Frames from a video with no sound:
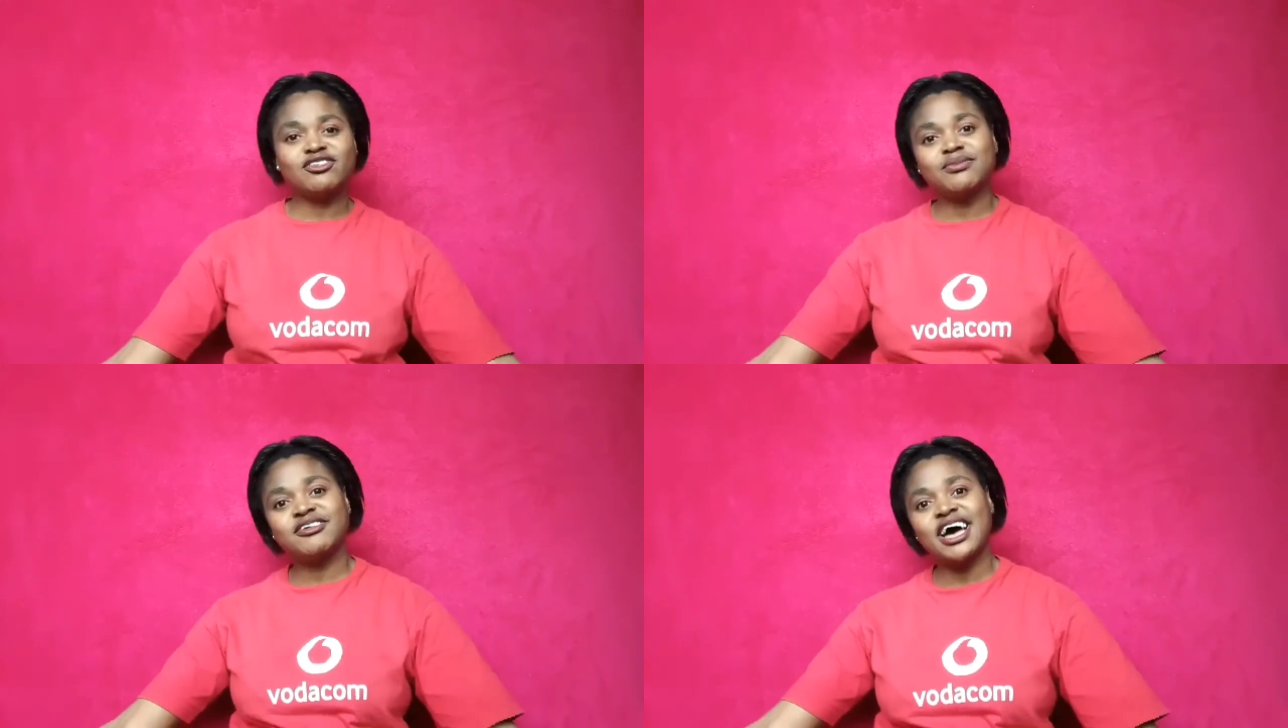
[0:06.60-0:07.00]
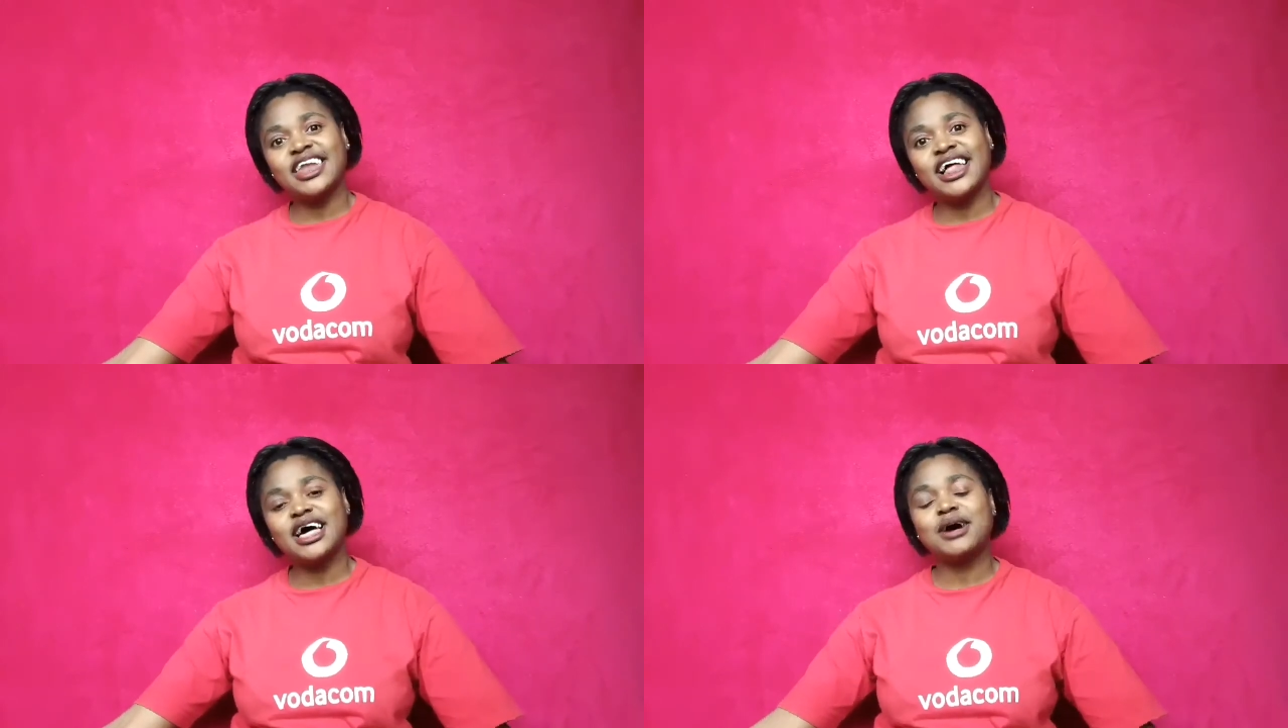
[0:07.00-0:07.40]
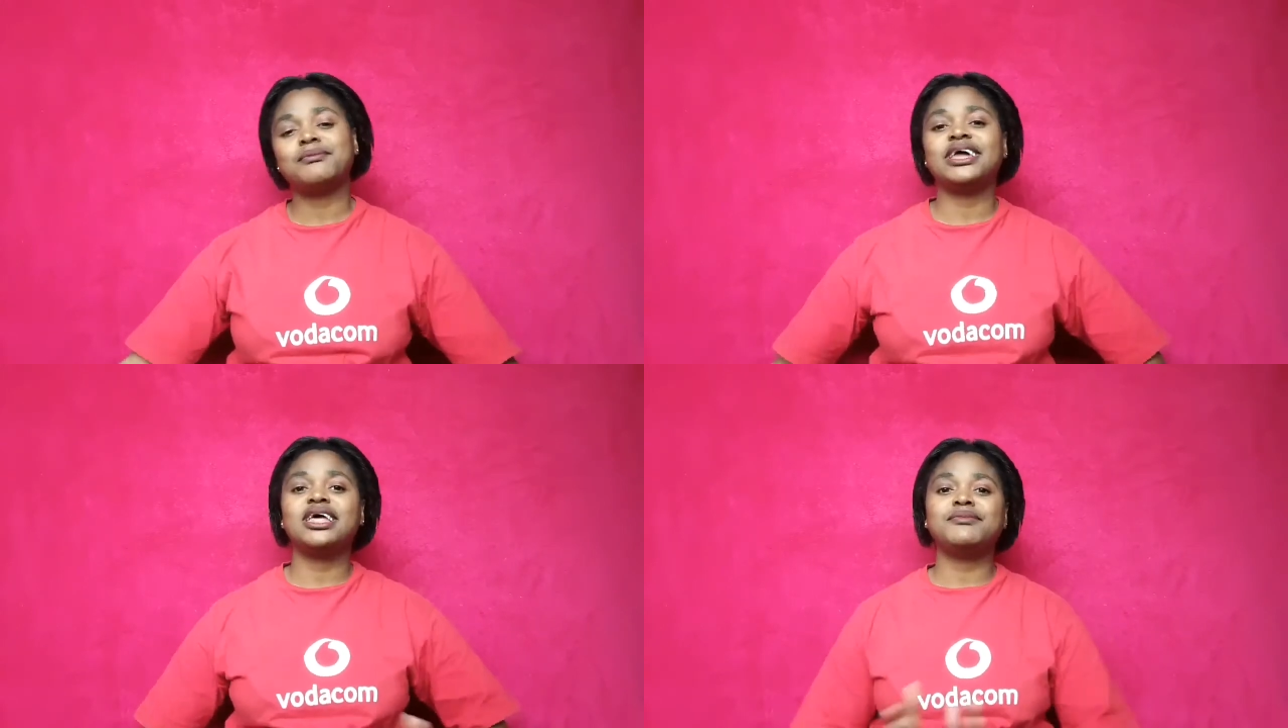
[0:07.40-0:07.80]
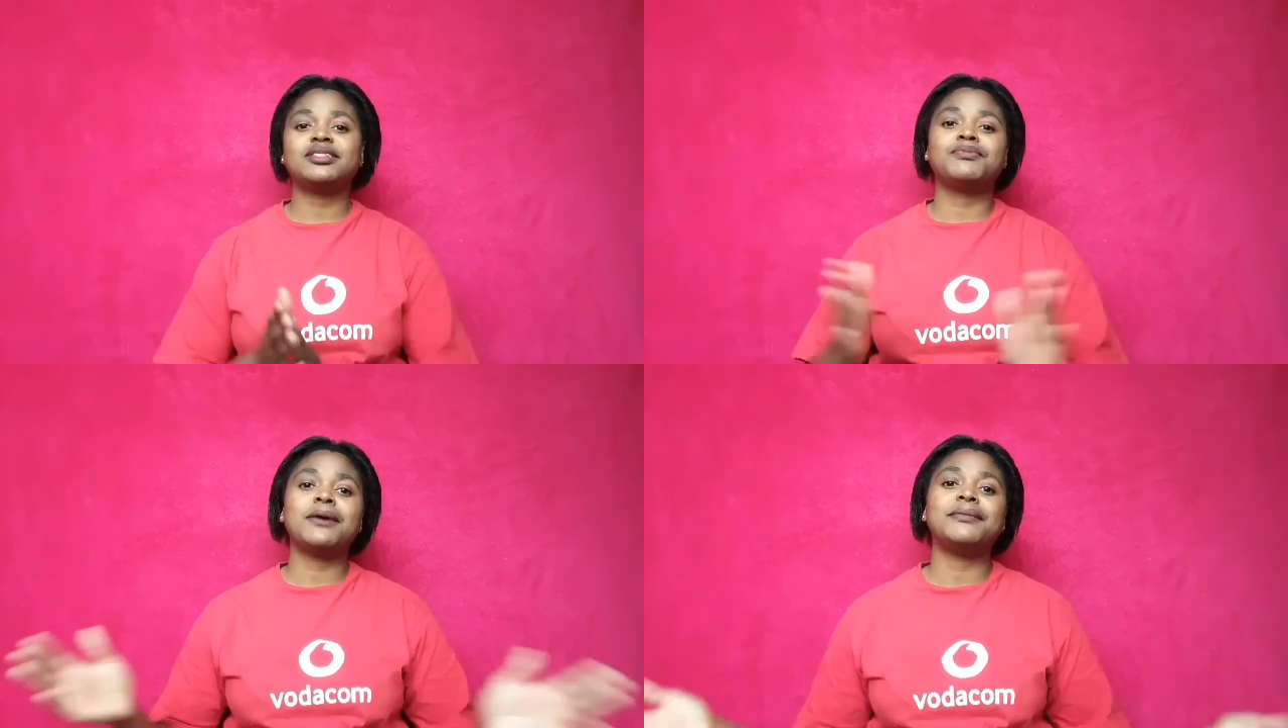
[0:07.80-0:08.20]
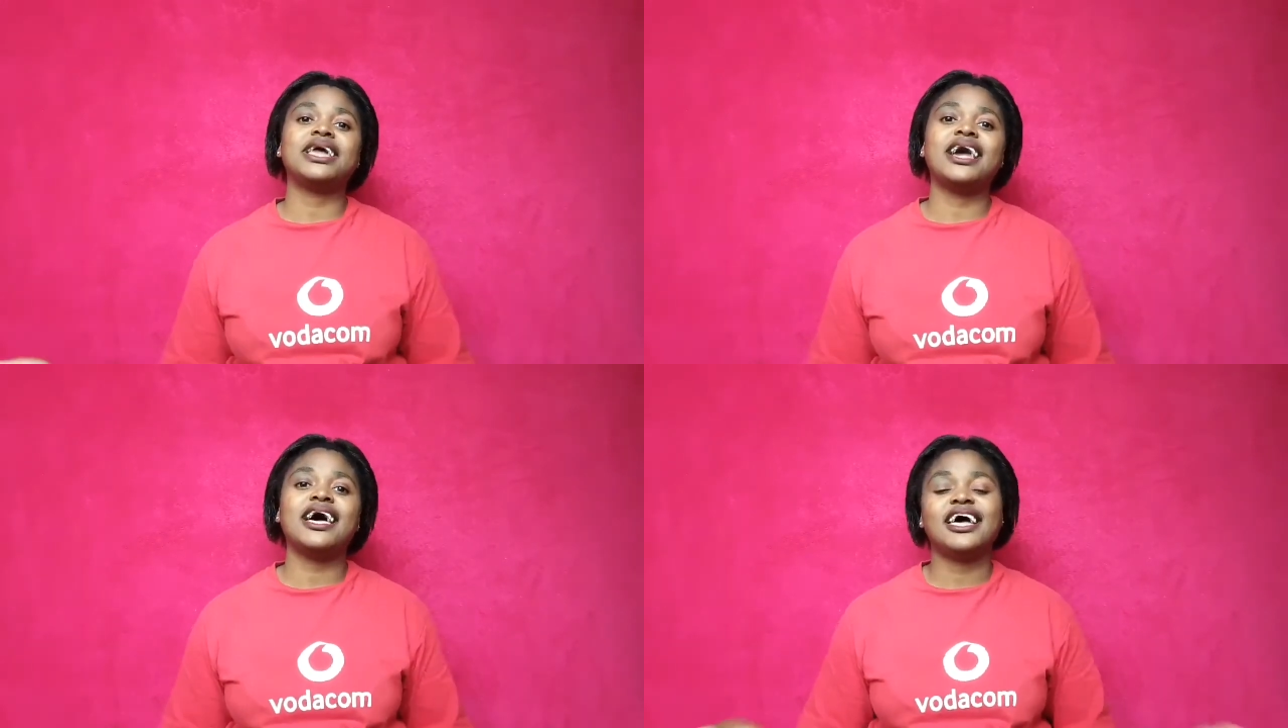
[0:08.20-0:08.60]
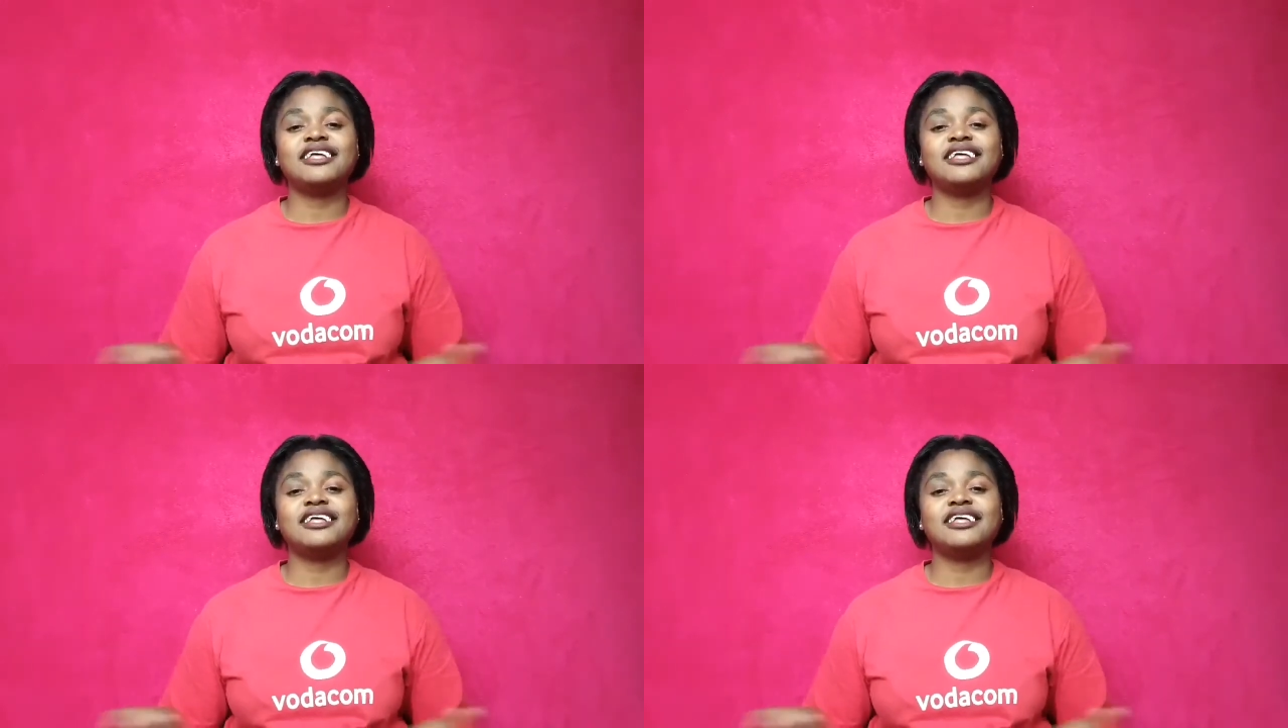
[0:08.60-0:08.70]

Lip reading: YouTube channel. My name is Pamela